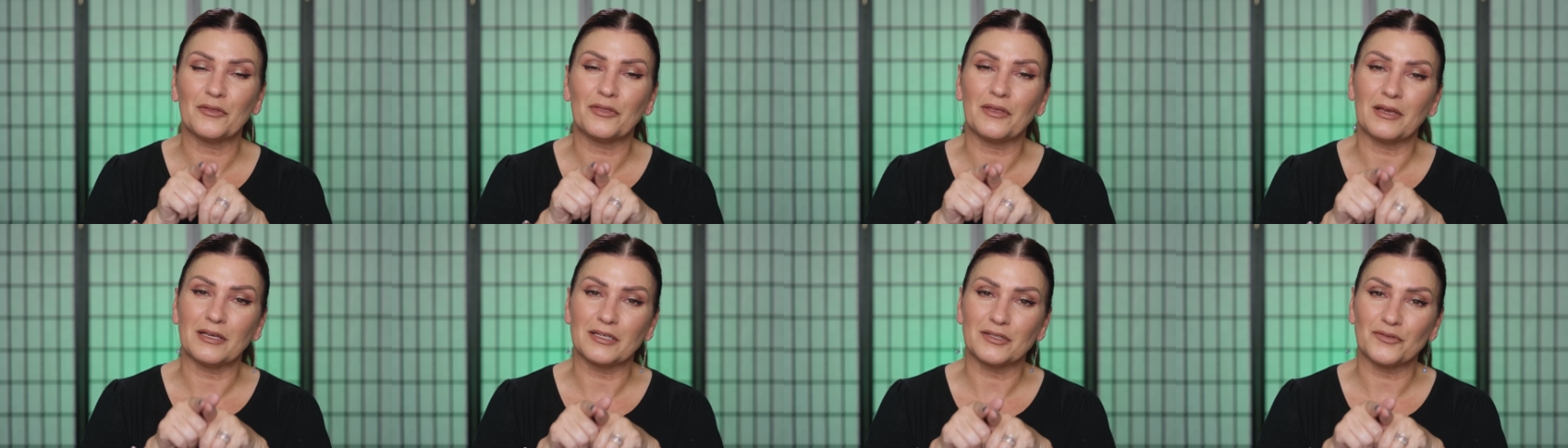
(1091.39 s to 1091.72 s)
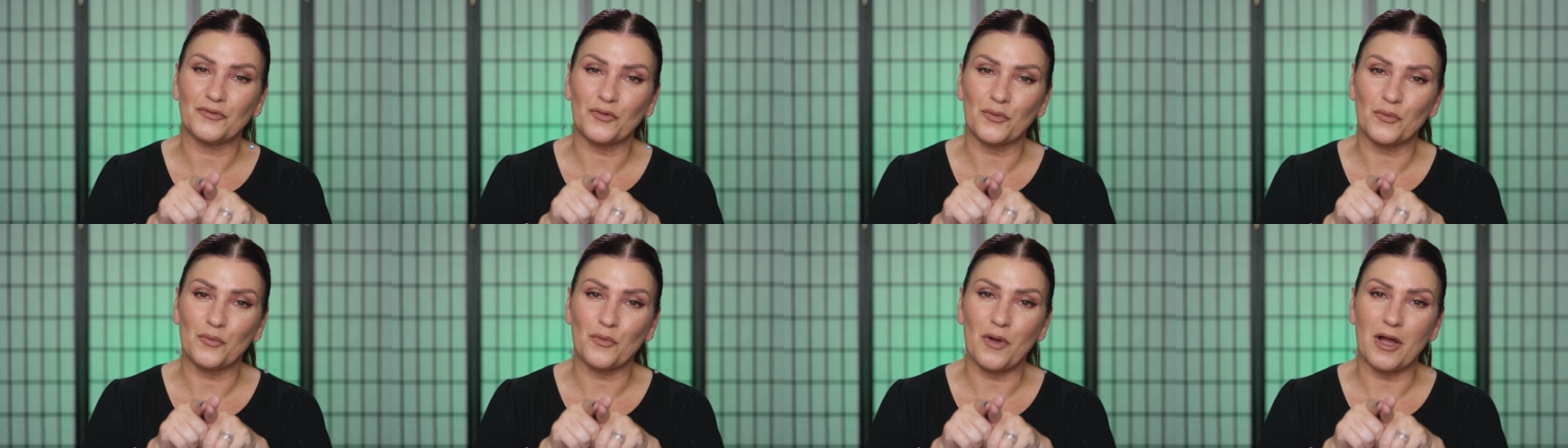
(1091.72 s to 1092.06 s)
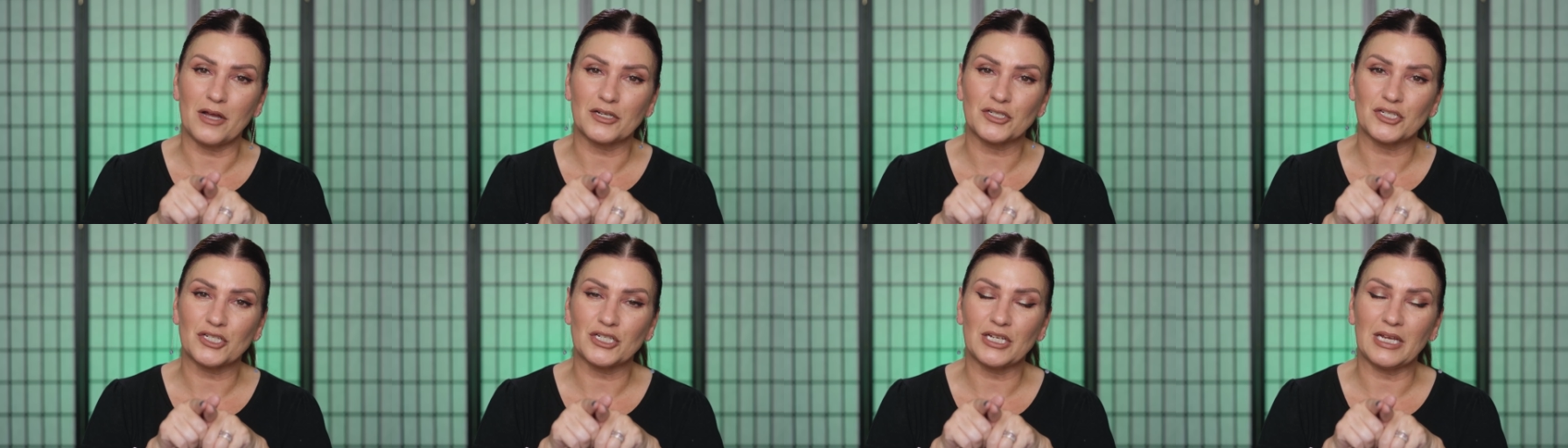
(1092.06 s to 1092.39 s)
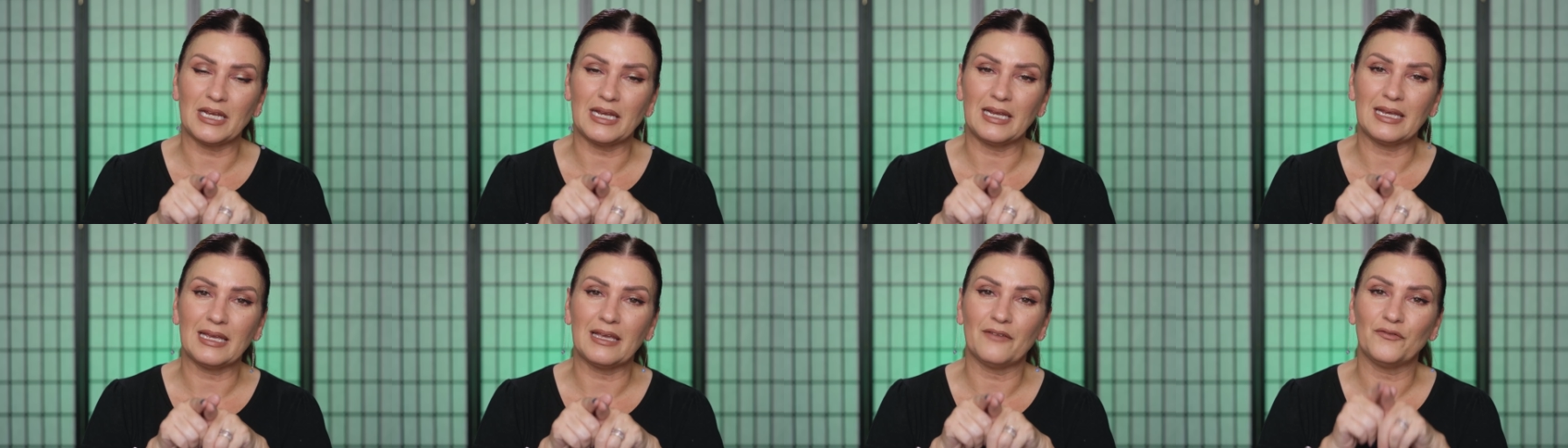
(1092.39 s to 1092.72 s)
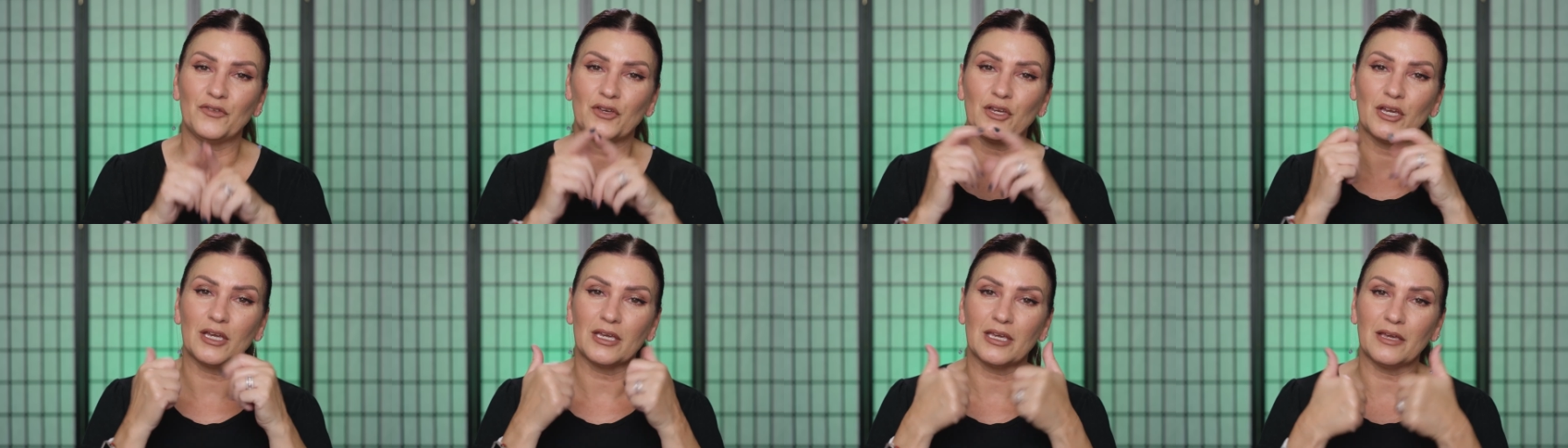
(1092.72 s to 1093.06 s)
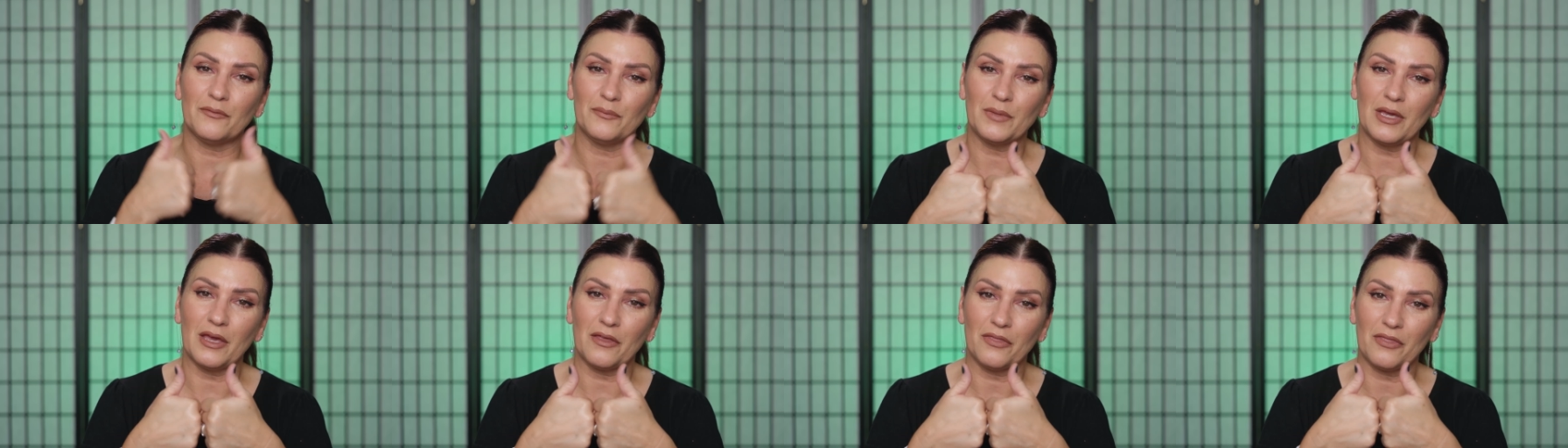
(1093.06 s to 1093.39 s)
Thanks for watching. If you could
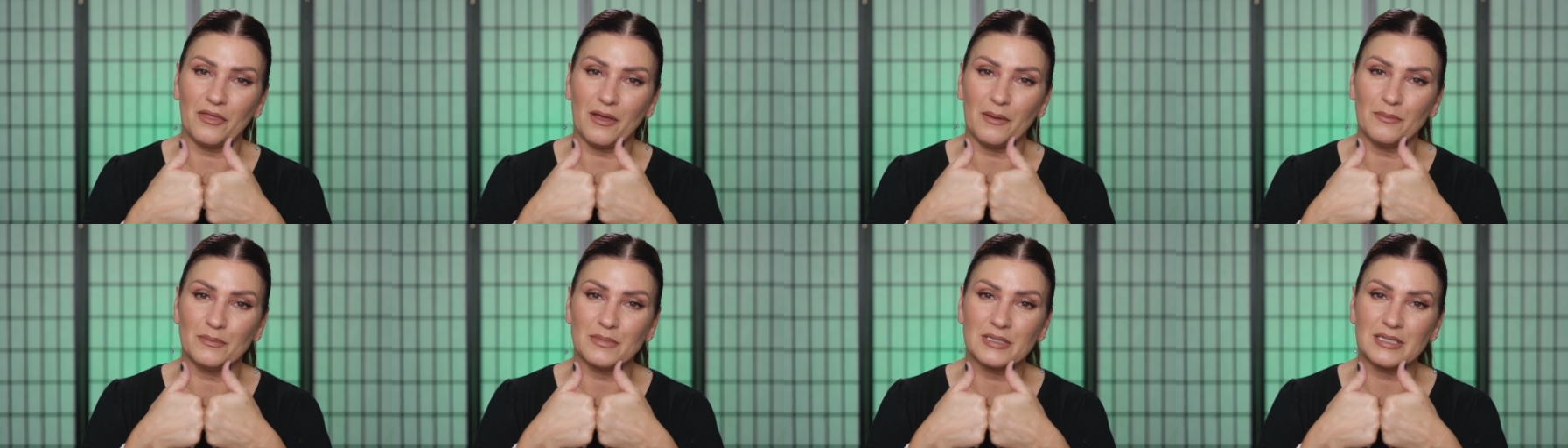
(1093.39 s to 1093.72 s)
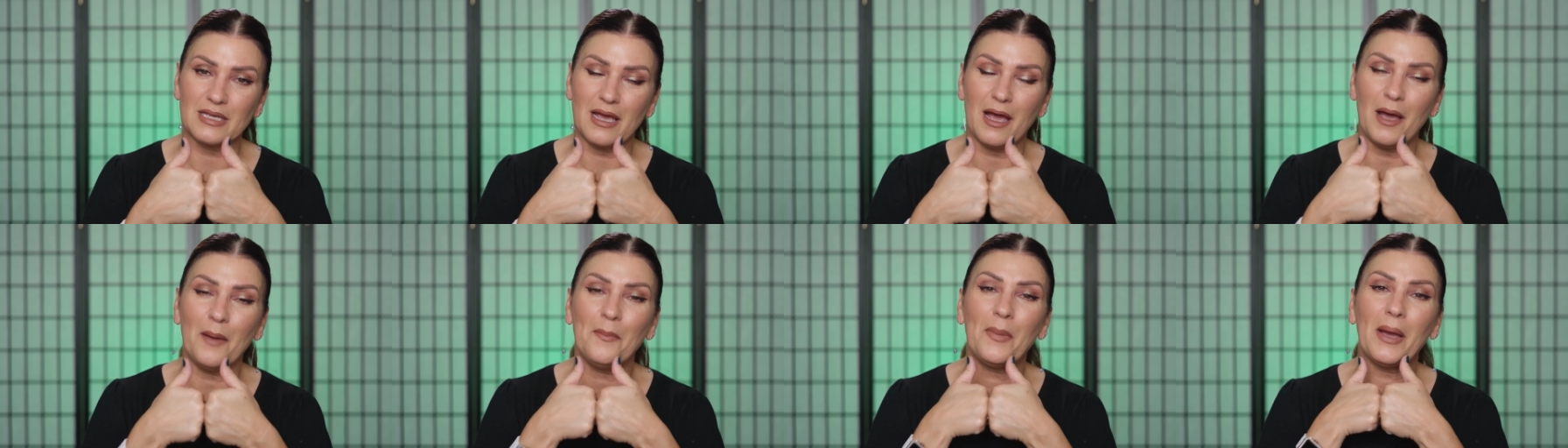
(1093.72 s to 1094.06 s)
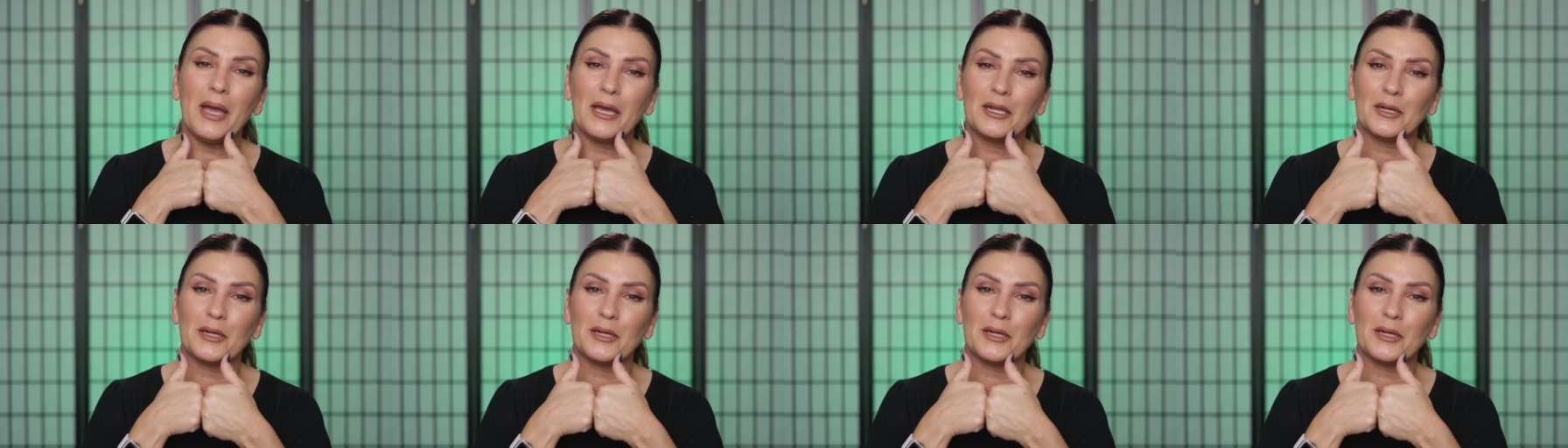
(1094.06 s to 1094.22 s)
give me a thumbs up,